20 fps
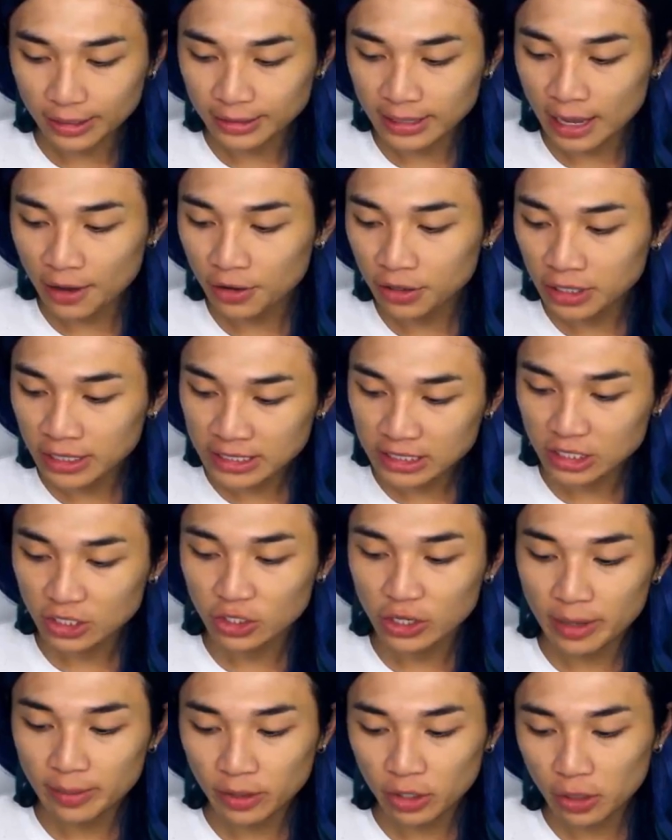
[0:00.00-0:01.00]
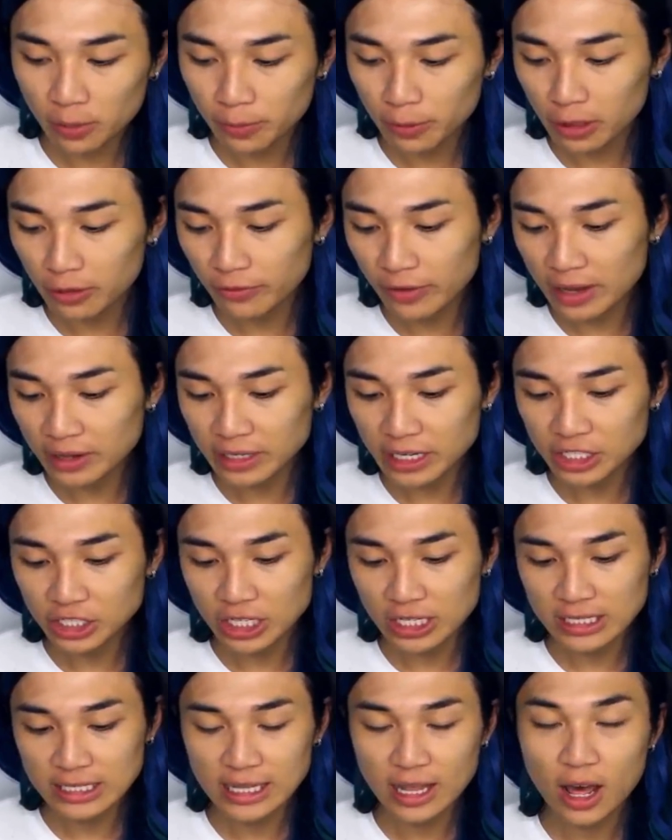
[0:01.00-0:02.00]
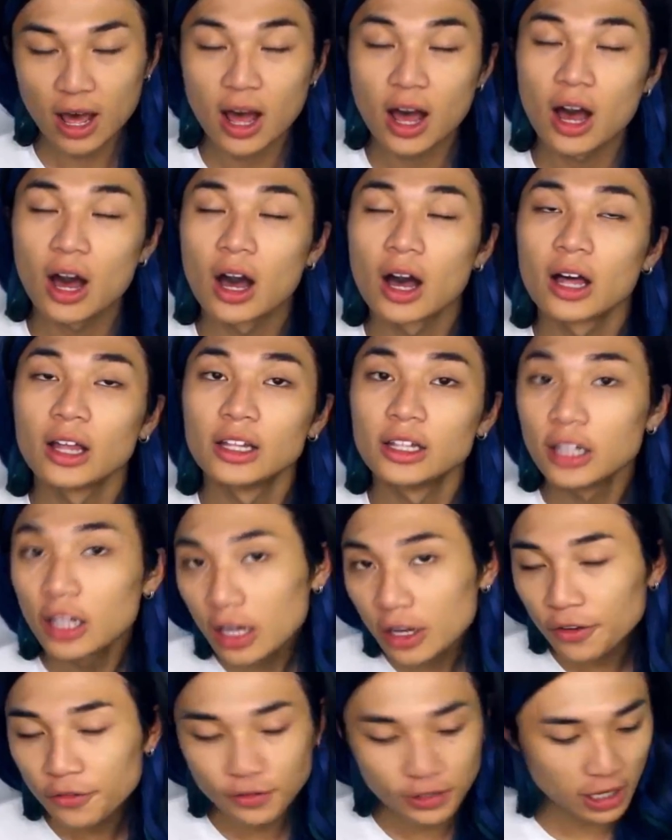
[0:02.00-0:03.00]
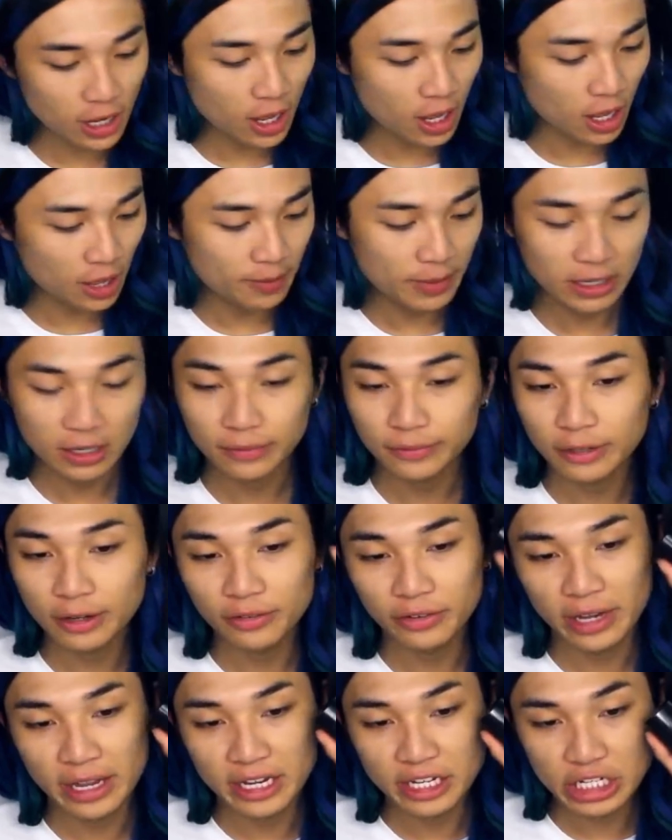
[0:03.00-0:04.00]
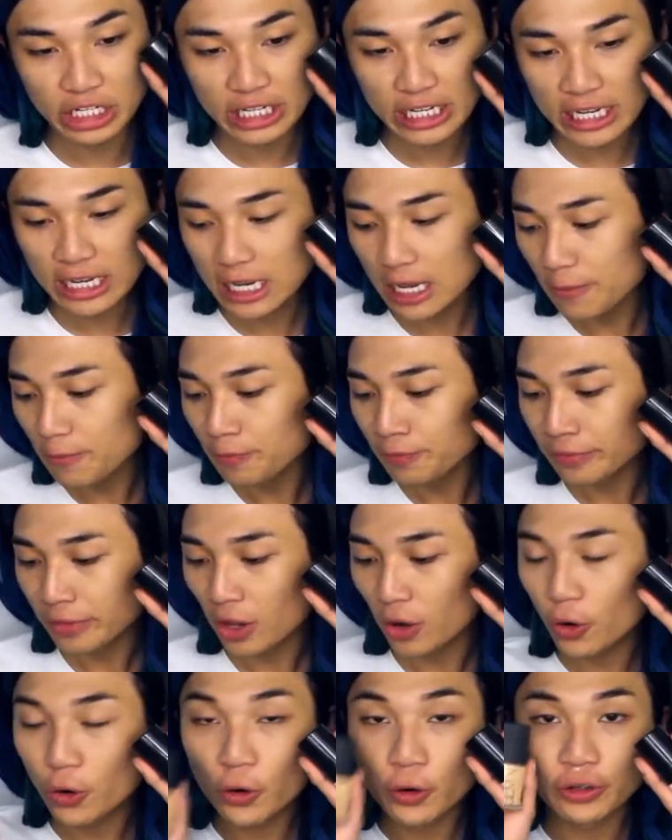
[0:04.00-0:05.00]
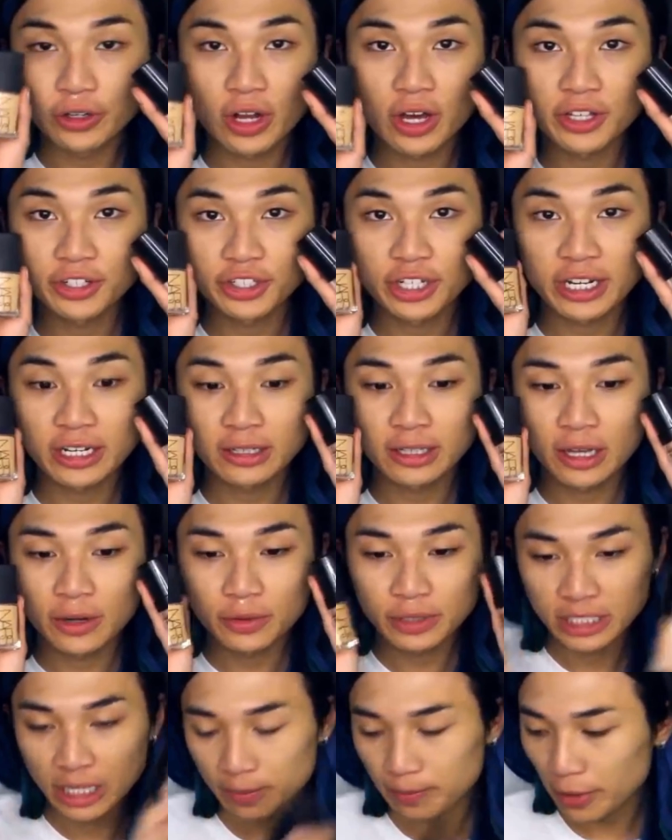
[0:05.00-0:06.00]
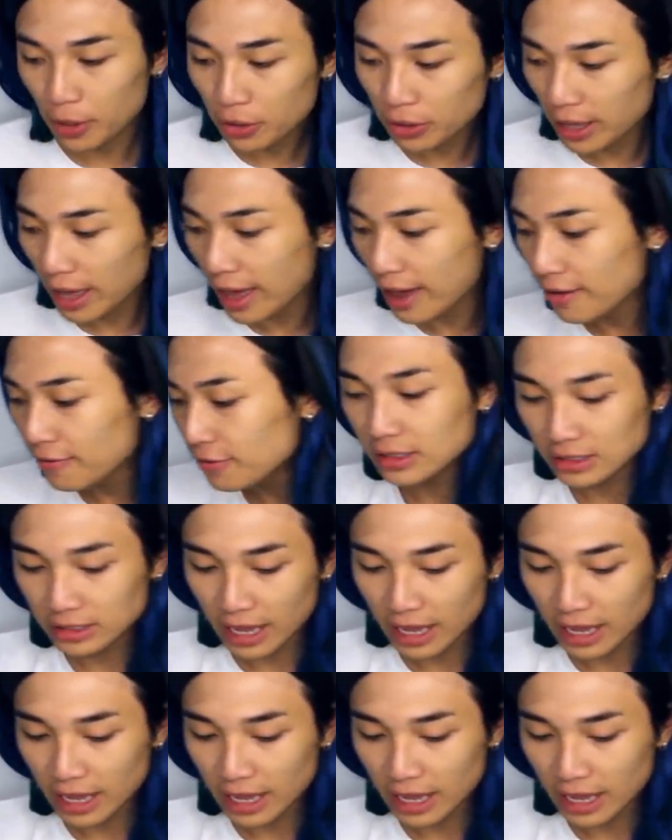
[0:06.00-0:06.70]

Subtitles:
Now on Instagram, a couple of foundations that are loved are Makeup Forever HD or NARS Shea Glow, which I both have.